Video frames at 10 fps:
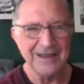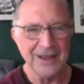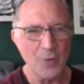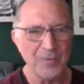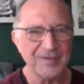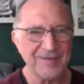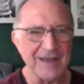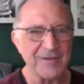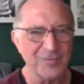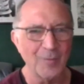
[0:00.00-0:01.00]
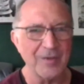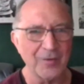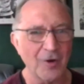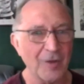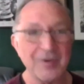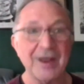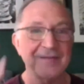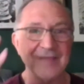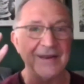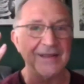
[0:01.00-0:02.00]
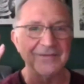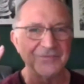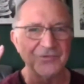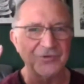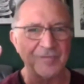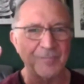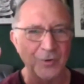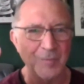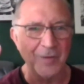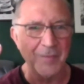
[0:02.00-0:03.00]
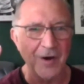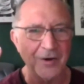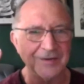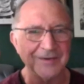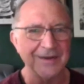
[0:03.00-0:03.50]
he opened the text for me at the right place, and it just blew my mind.